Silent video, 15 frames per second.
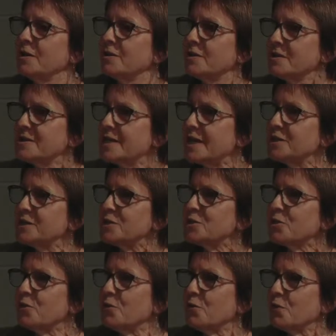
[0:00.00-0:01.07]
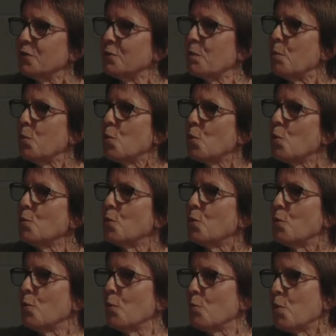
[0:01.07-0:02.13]
the sense of
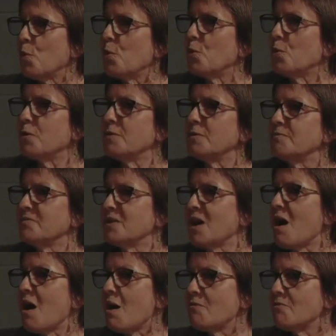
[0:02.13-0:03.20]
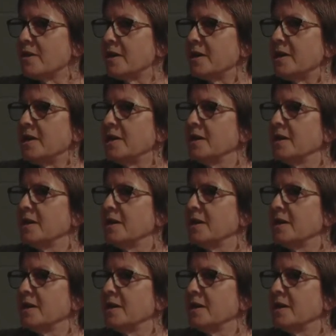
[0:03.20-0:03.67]
more, the hurry,